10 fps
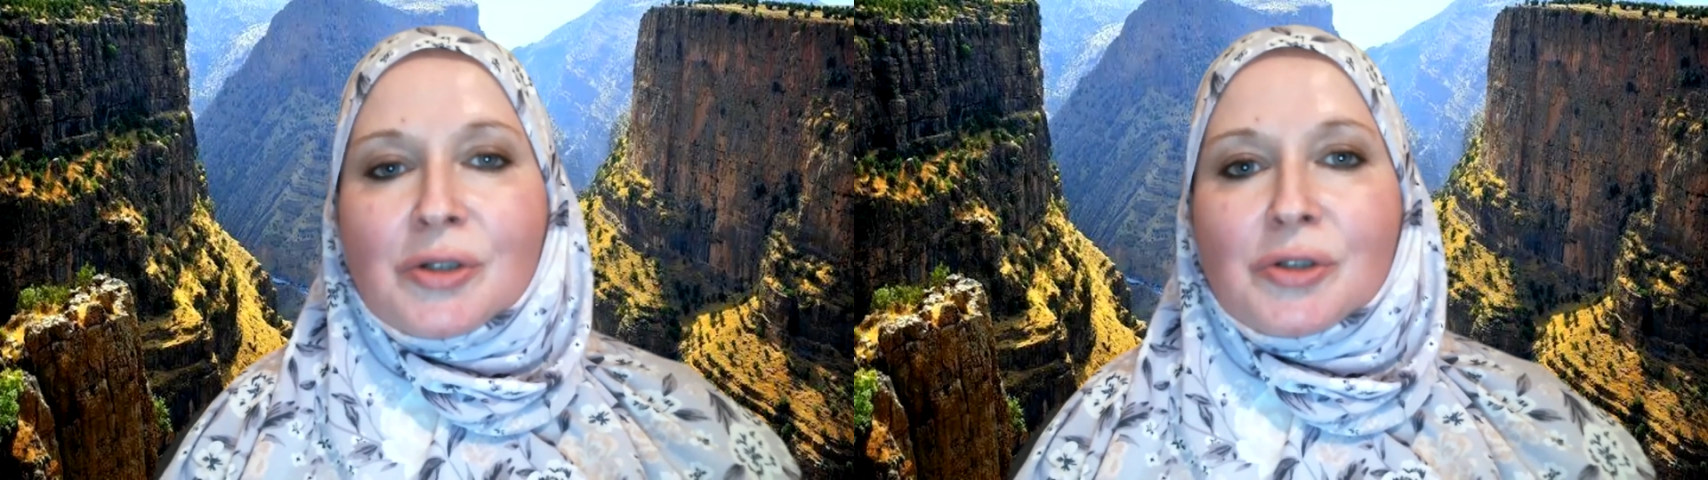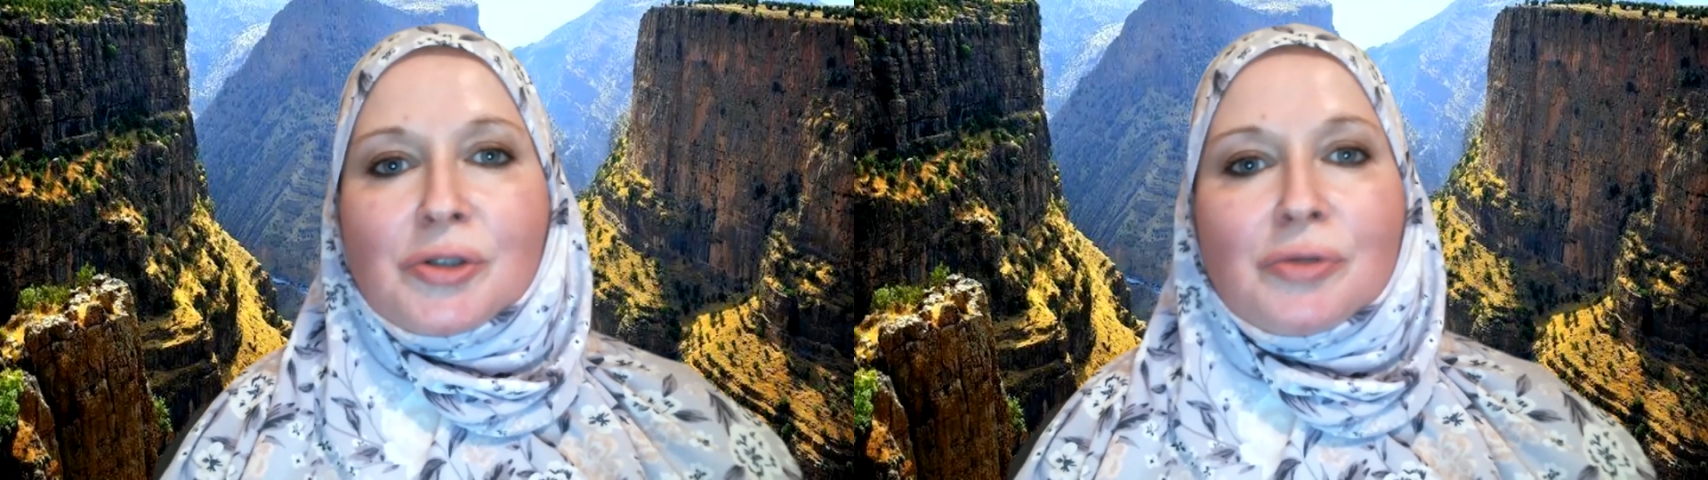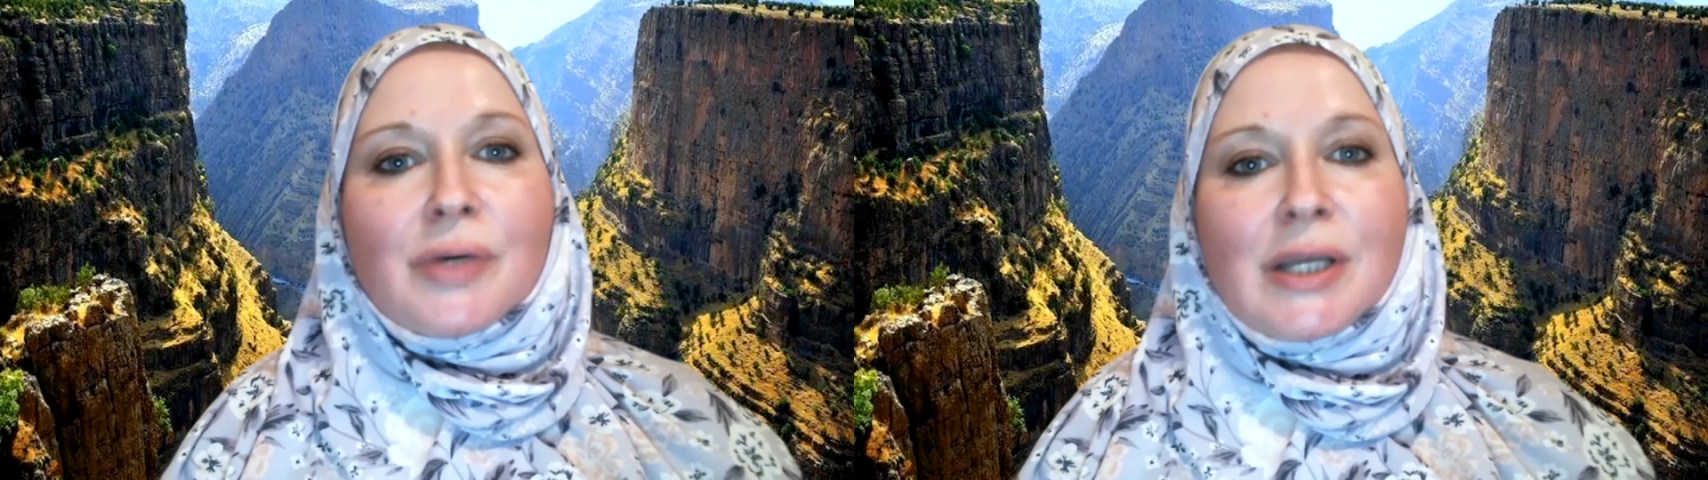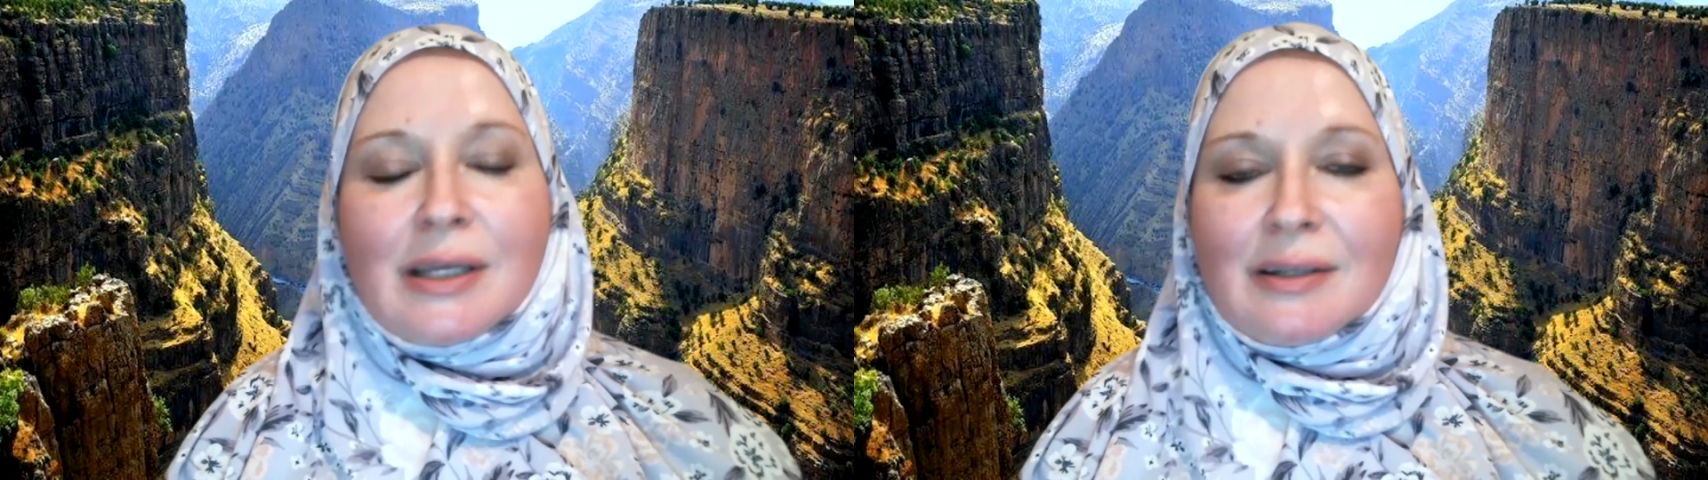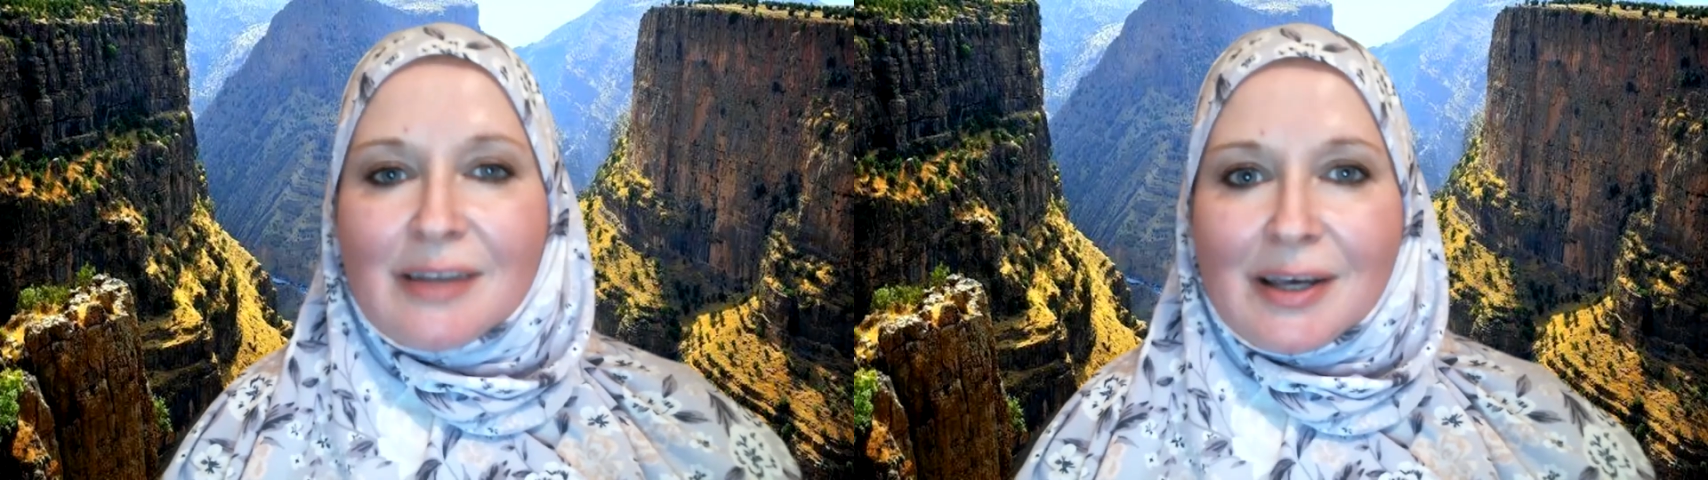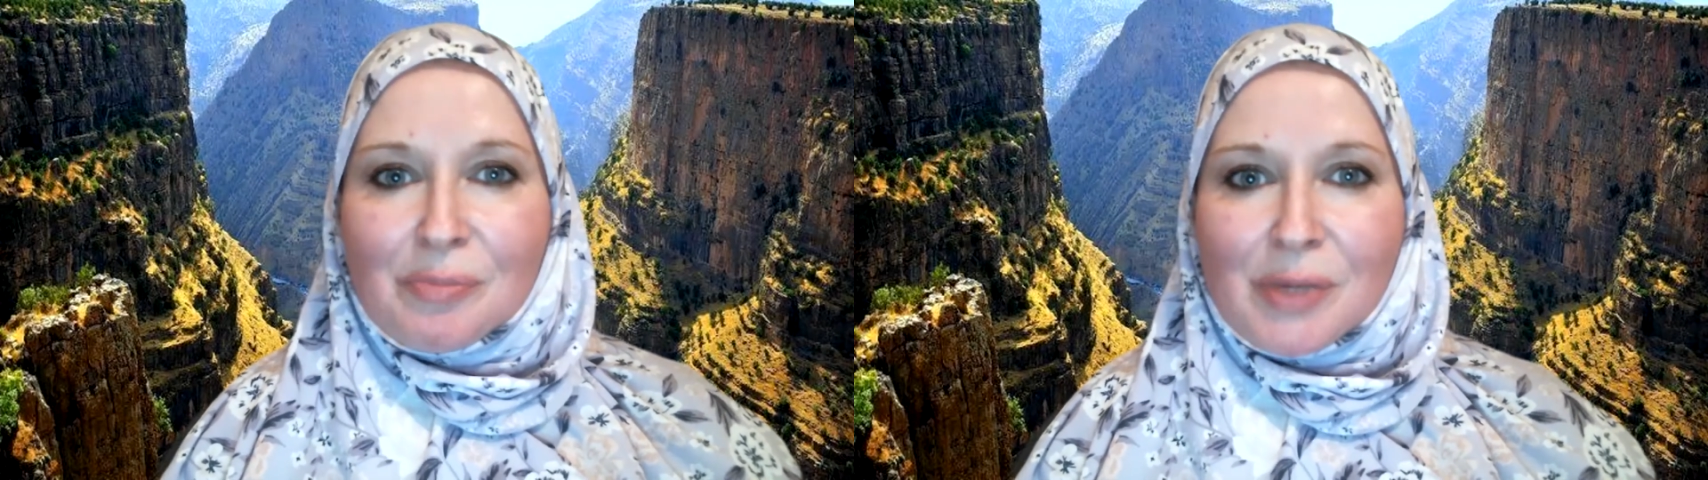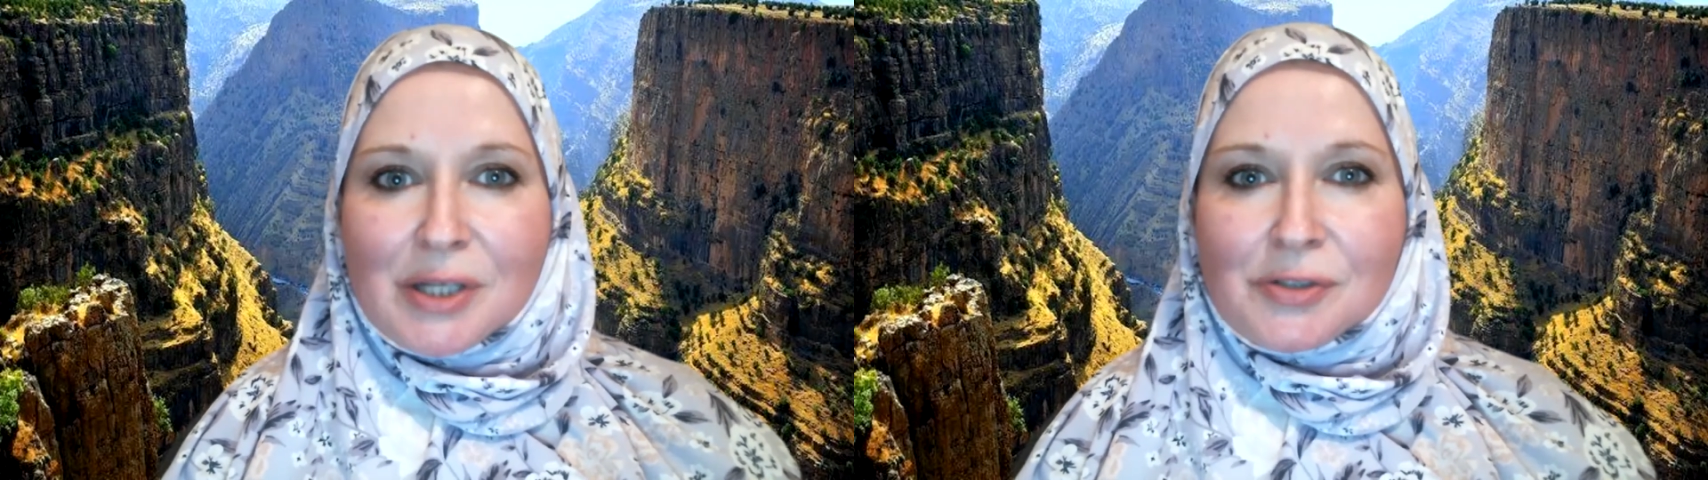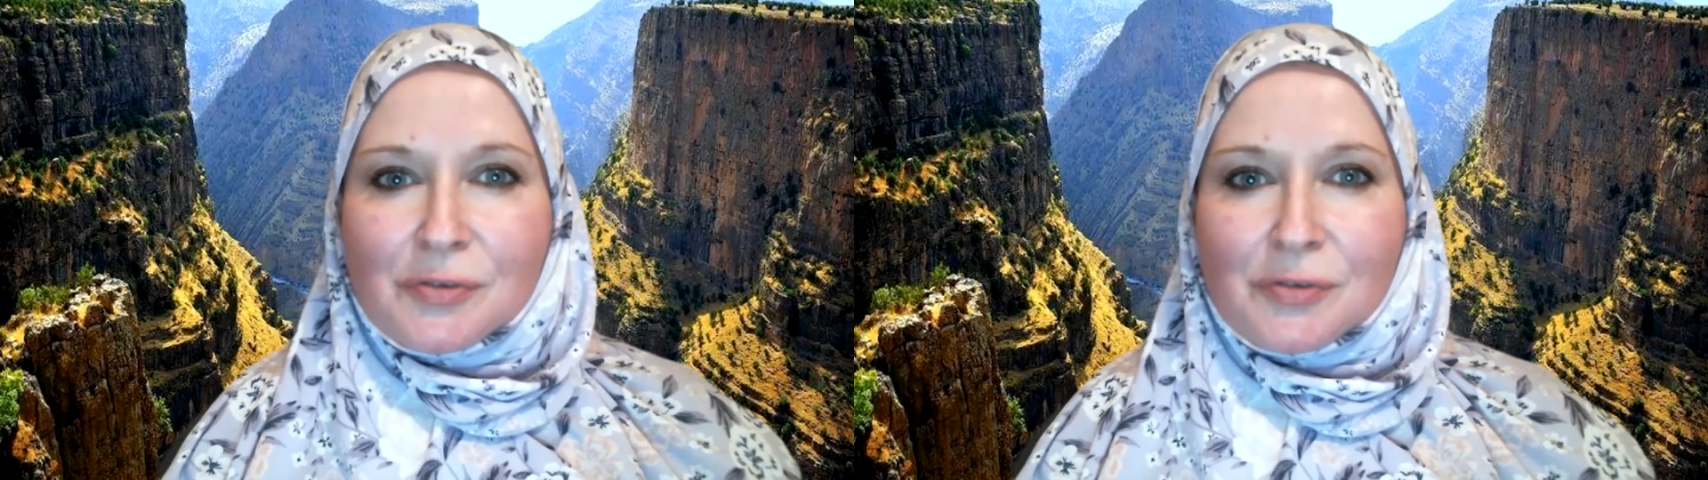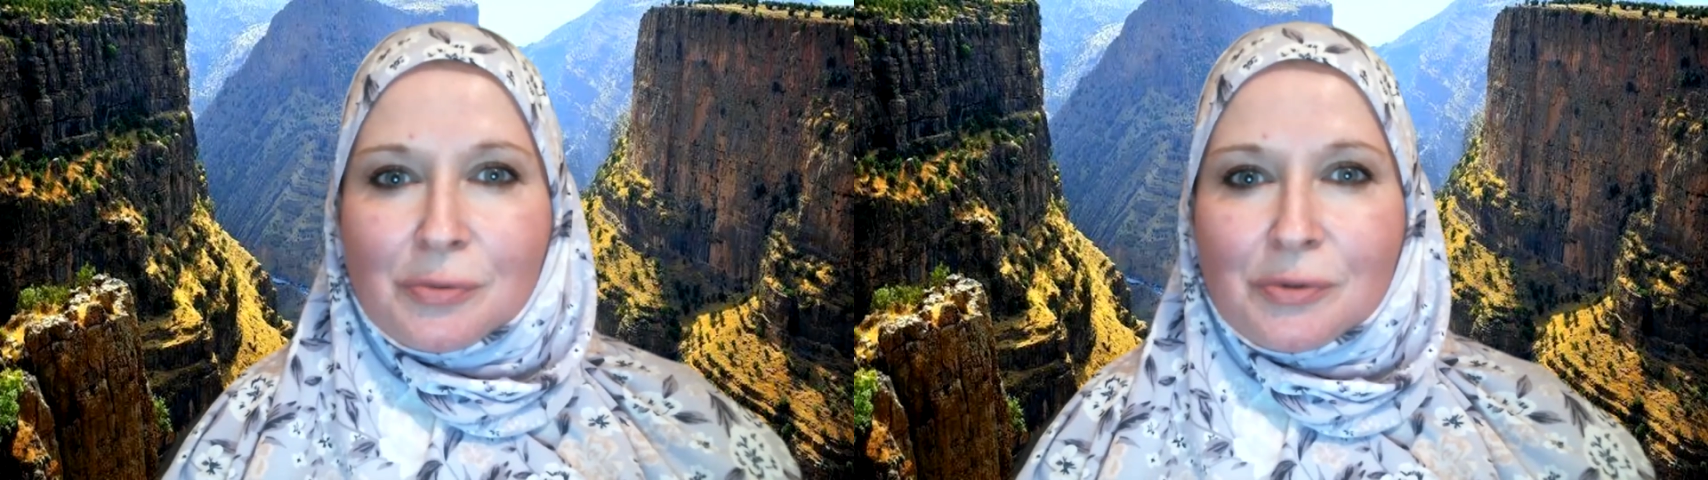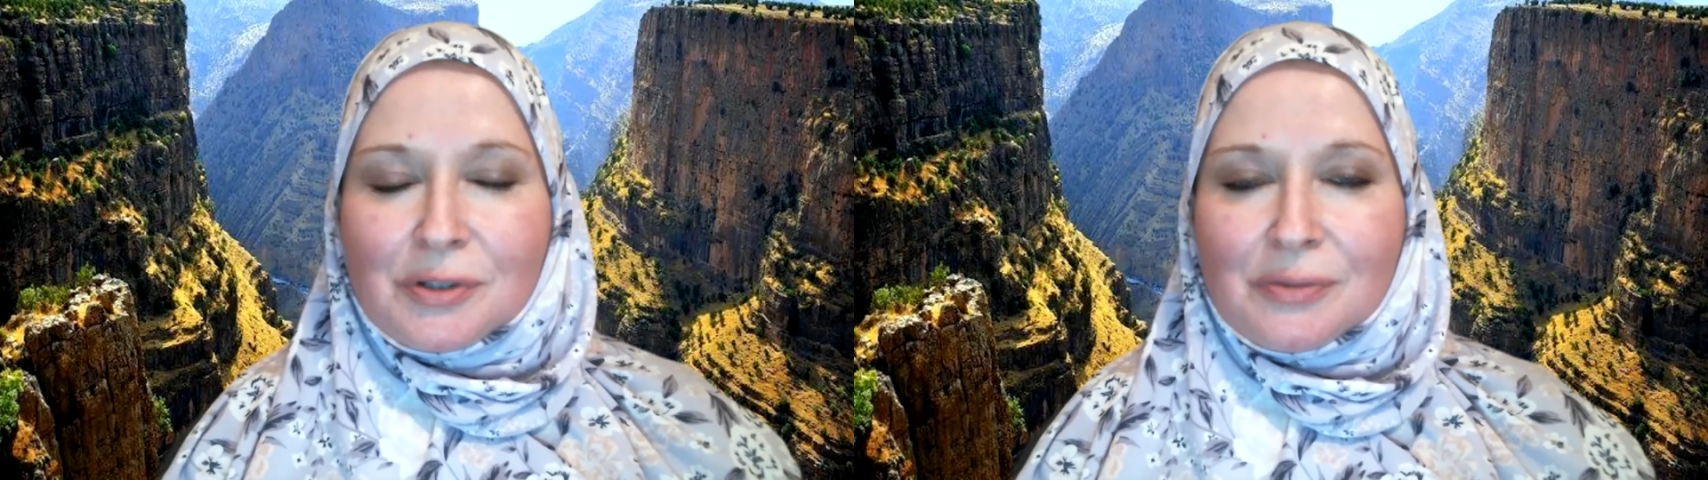Do we need that much
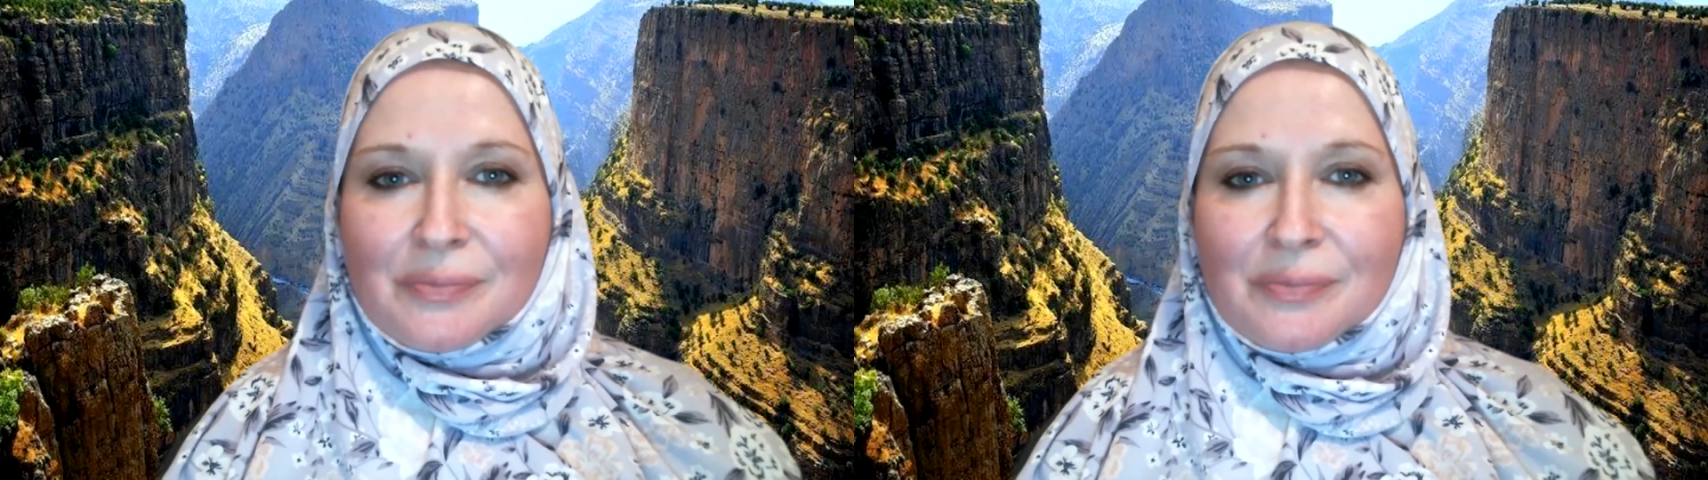food?